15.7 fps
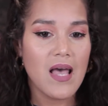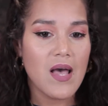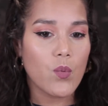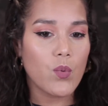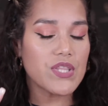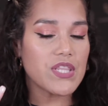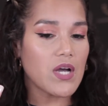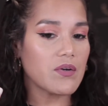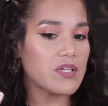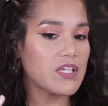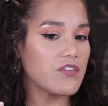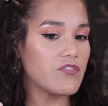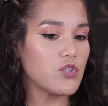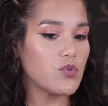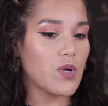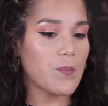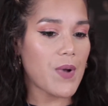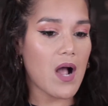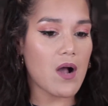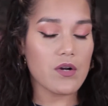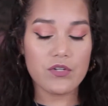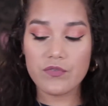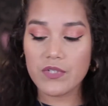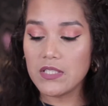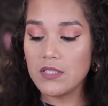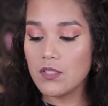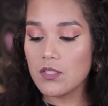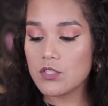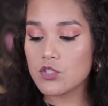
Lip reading: without giving you a powdery look.